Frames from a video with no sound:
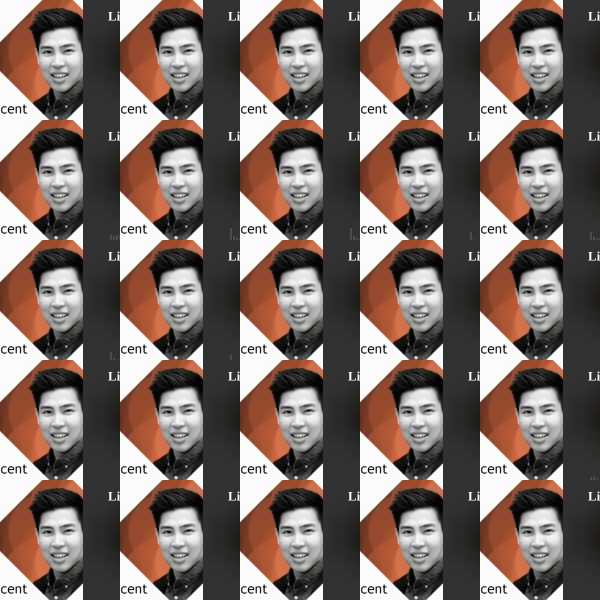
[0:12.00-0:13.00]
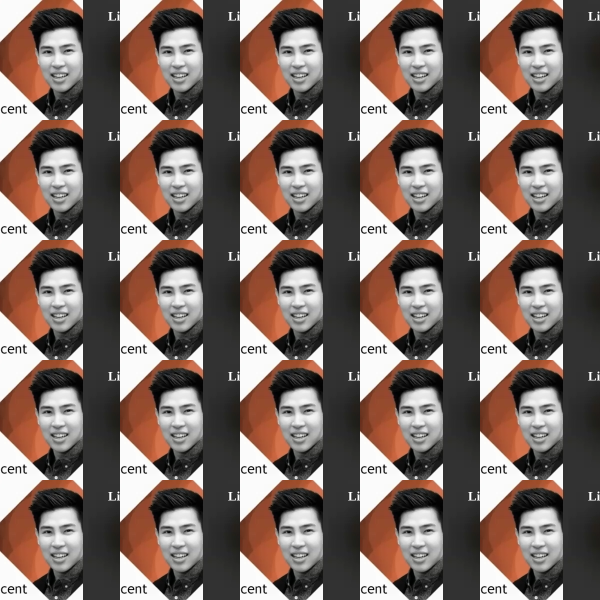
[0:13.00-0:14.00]

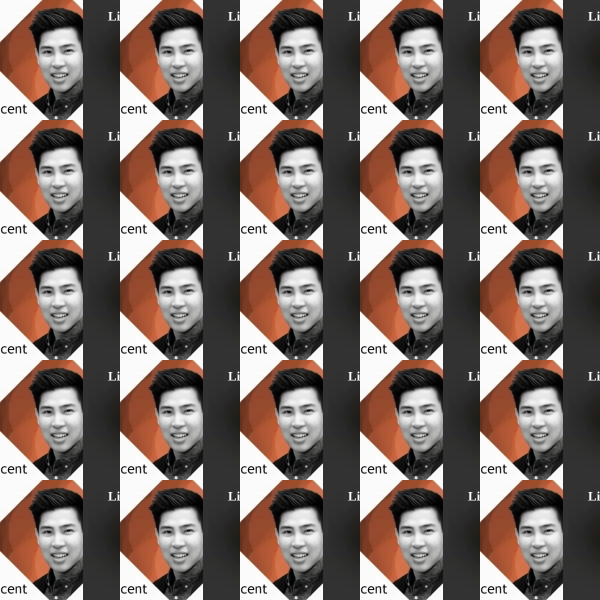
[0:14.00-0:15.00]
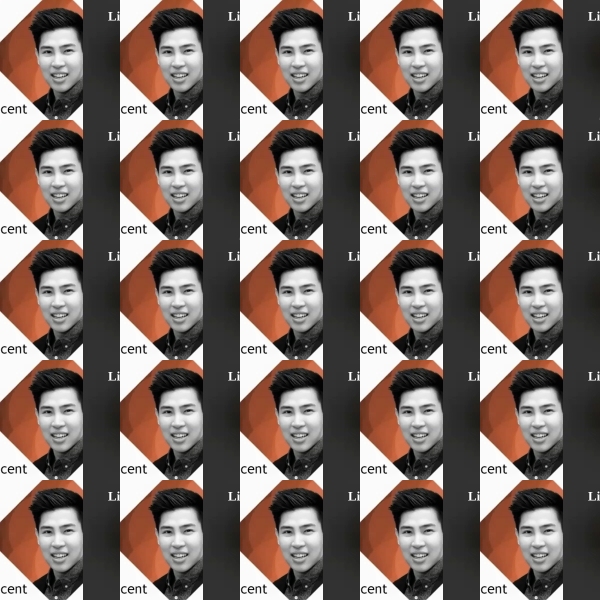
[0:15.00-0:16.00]

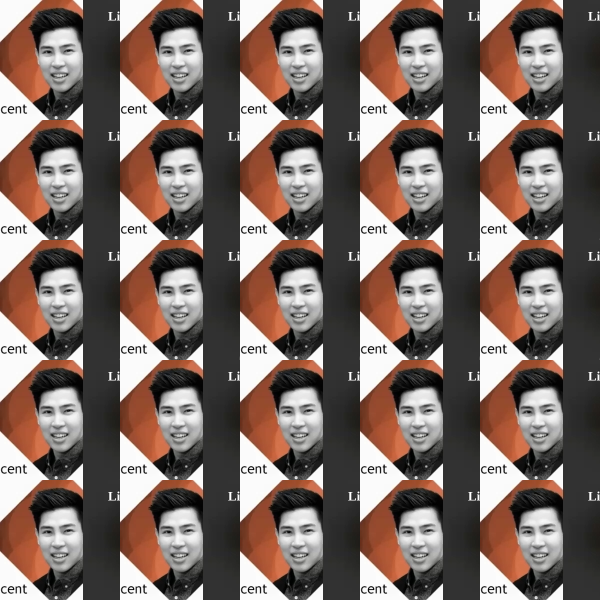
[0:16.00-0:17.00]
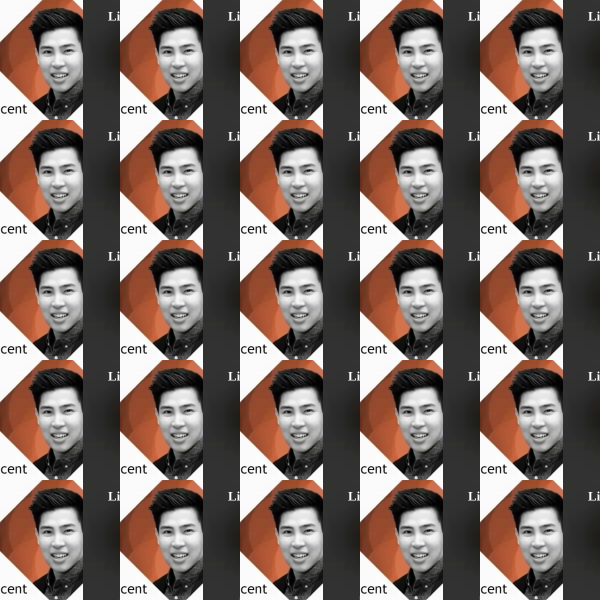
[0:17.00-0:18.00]

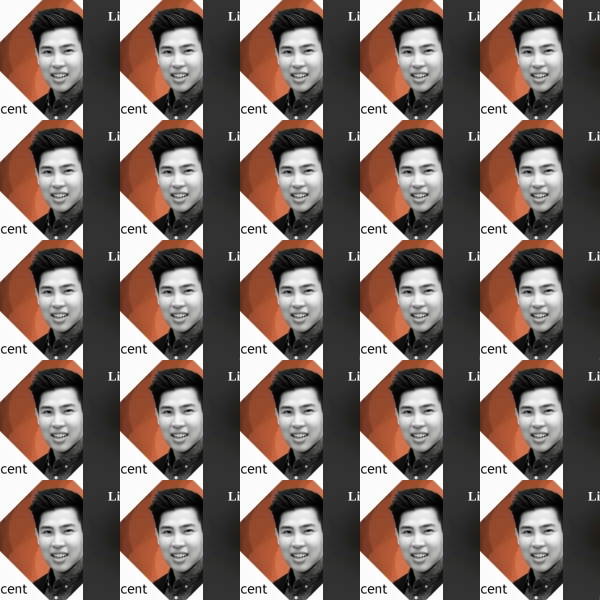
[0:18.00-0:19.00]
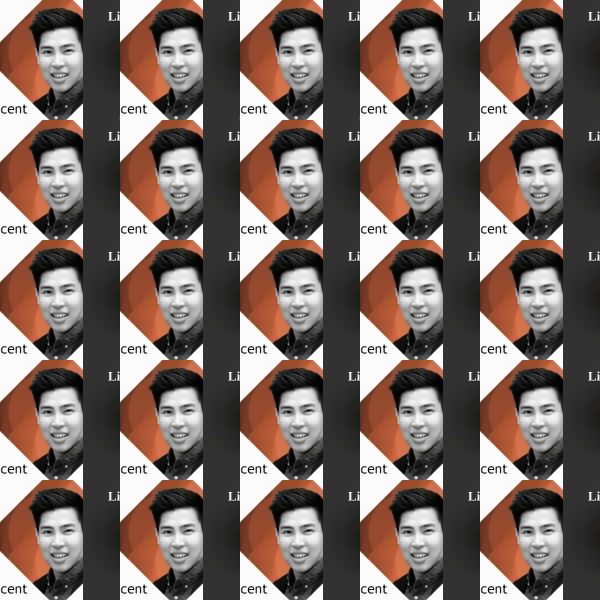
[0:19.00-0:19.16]
This is a still picture; no speech is visible.